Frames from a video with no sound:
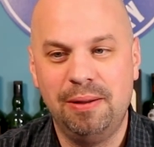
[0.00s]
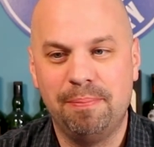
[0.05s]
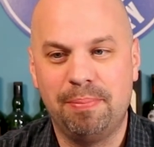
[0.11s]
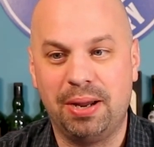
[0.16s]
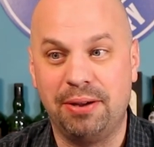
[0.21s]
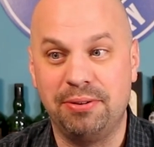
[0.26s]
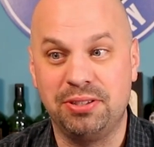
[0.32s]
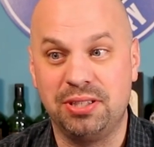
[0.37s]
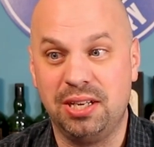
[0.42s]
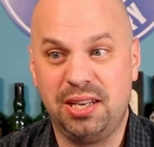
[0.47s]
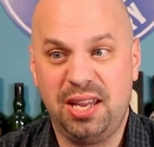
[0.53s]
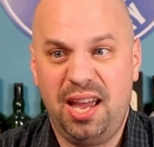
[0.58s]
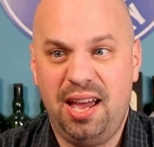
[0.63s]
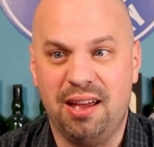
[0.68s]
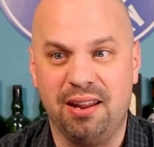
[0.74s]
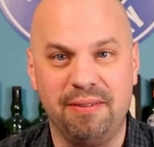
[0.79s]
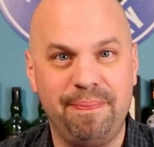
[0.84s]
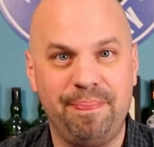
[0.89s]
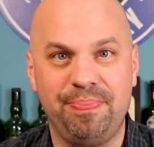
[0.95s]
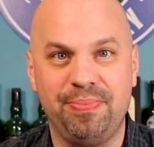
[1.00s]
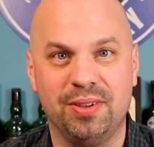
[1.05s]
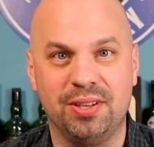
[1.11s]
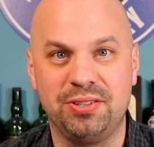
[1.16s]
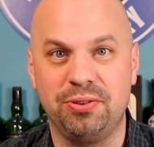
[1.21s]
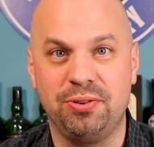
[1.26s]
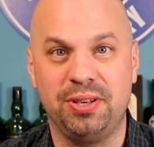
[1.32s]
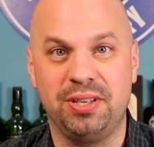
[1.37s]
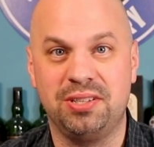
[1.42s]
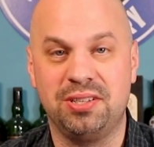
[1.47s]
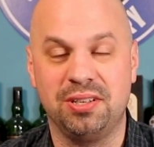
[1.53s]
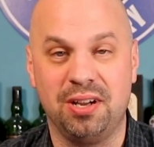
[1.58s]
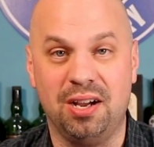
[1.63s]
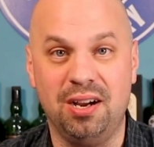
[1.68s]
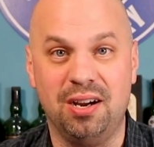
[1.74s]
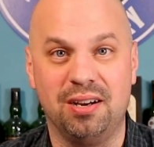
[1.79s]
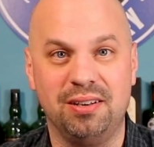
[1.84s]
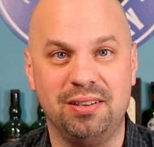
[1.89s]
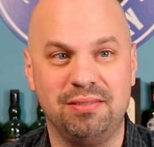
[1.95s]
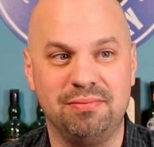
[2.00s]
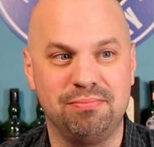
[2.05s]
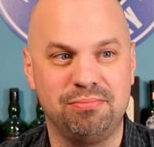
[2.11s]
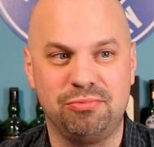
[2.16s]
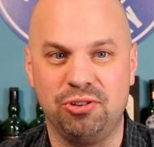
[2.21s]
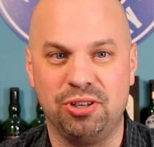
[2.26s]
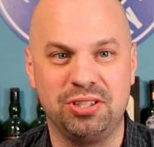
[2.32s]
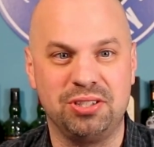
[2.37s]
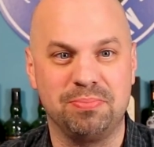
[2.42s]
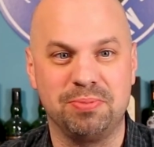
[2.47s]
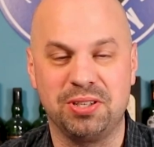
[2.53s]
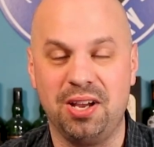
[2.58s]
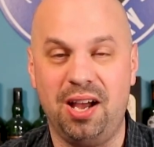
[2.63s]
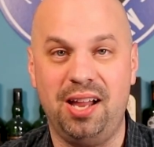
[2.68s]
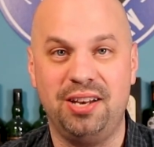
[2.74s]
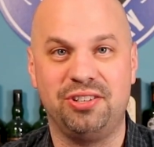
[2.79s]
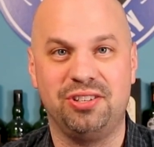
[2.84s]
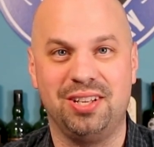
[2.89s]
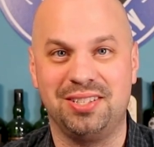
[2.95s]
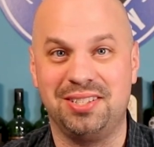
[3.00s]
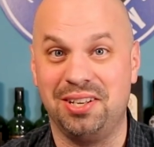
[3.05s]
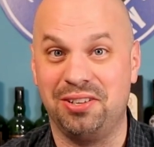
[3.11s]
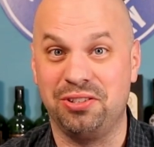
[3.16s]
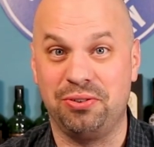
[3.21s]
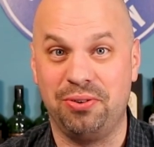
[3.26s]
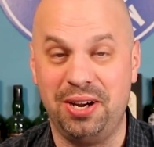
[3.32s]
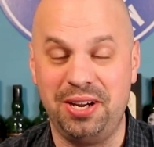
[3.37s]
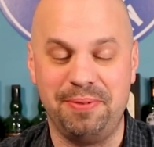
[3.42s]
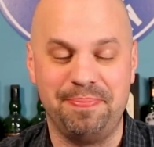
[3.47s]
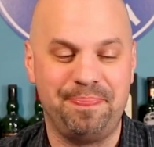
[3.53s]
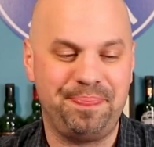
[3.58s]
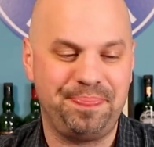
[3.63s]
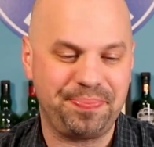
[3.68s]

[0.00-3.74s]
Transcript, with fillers: But I was like, yeah, let's go get a cigar and drink some scotch. That sounds great.